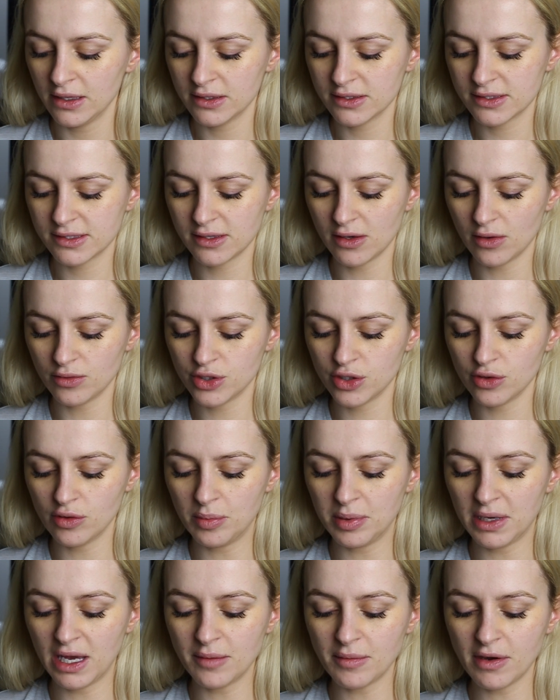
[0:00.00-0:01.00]
So to
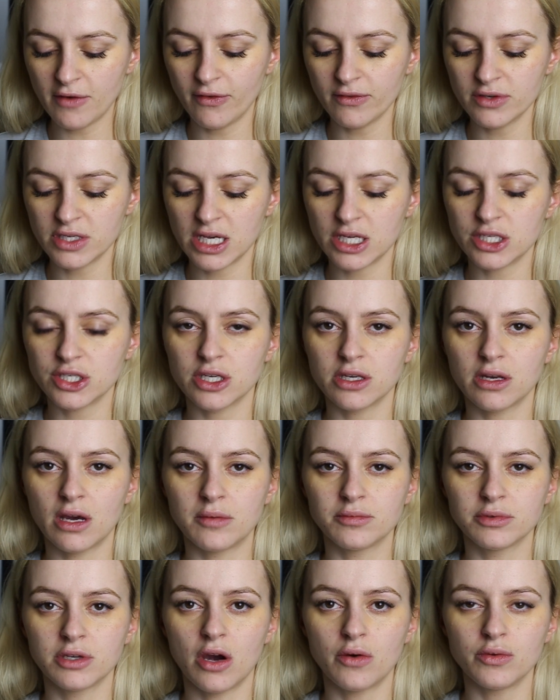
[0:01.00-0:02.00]
apply my foundation,
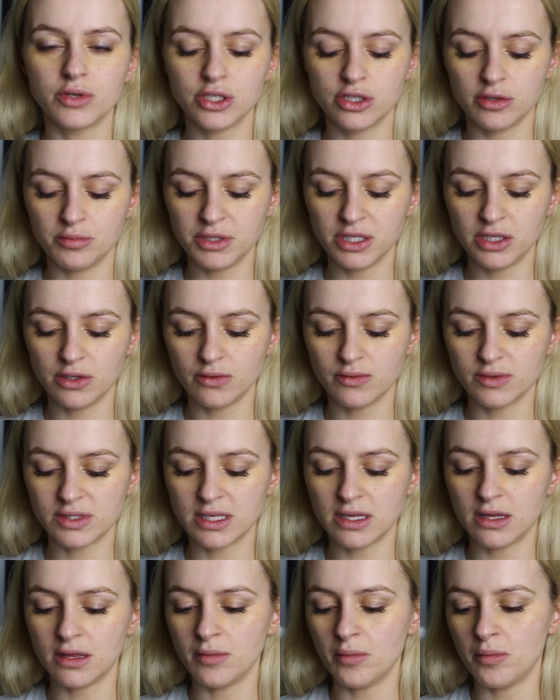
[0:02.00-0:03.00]
I'm going to be
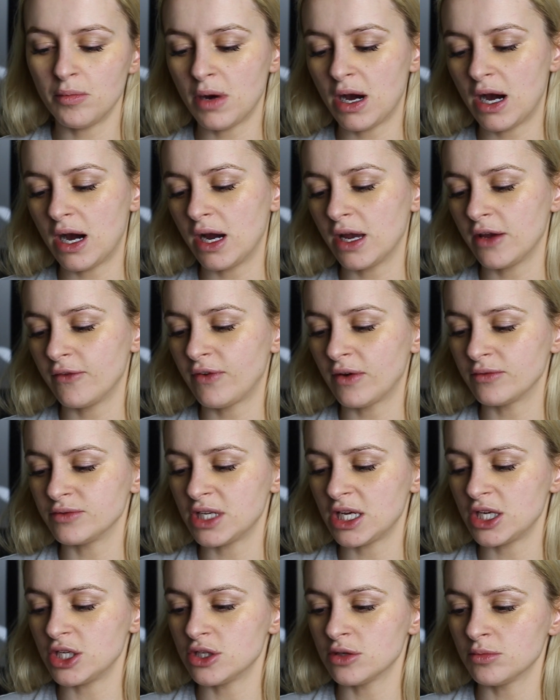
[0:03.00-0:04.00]
using my
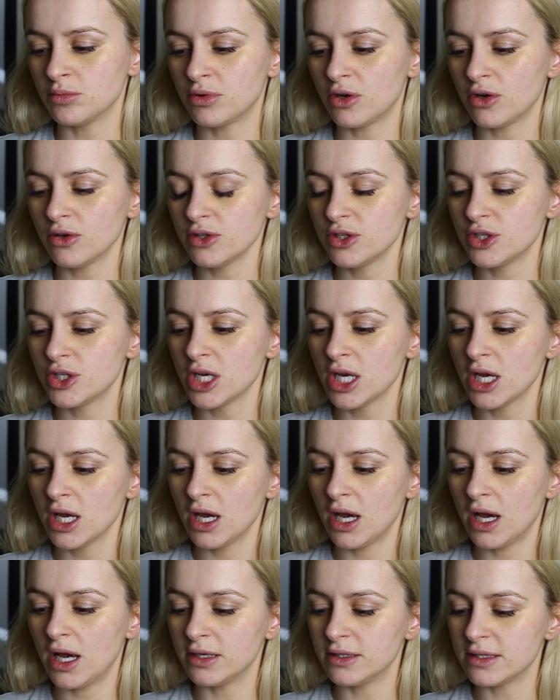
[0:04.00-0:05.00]
foundation brush.
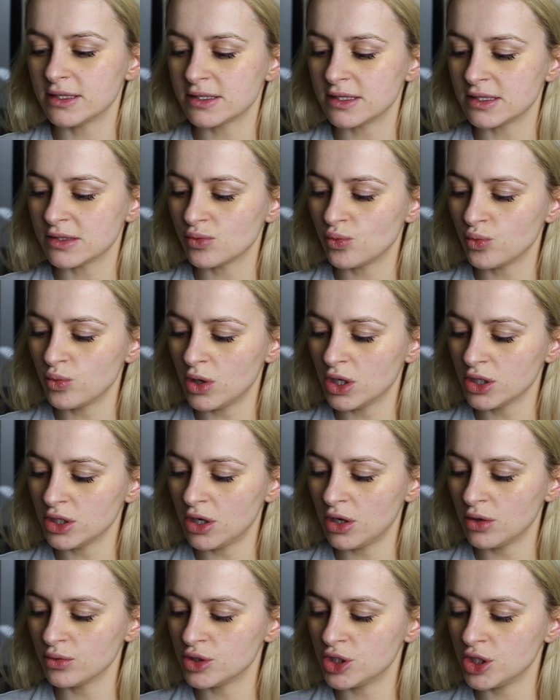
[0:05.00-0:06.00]
And this is
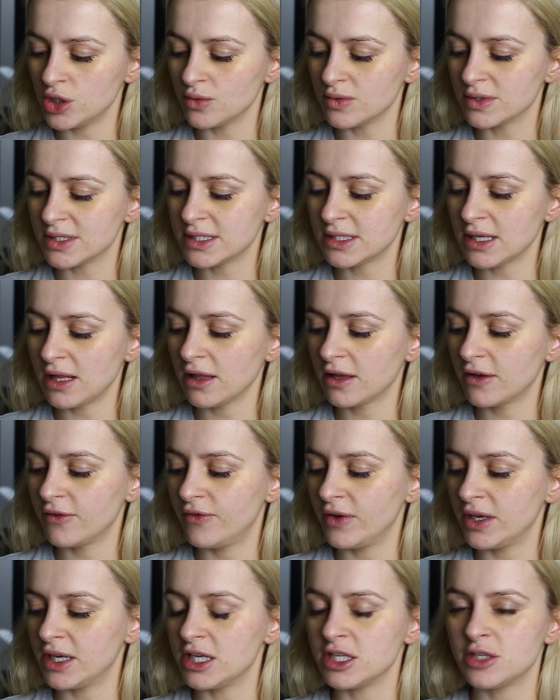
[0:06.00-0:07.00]
102 Silk
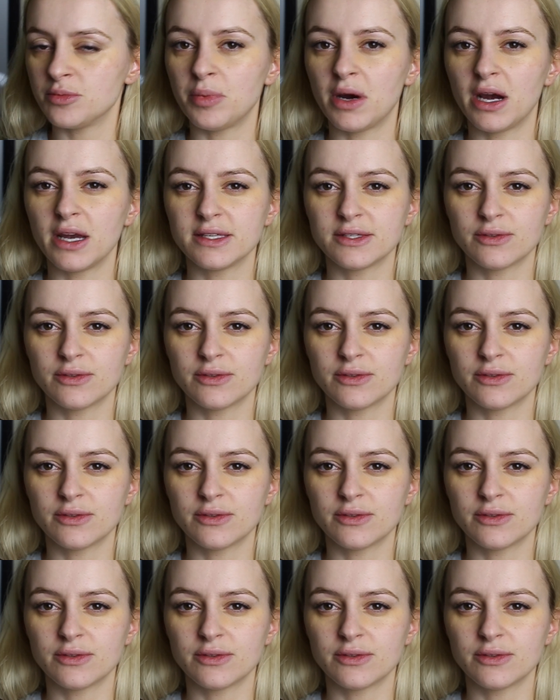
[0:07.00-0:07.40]
Finish by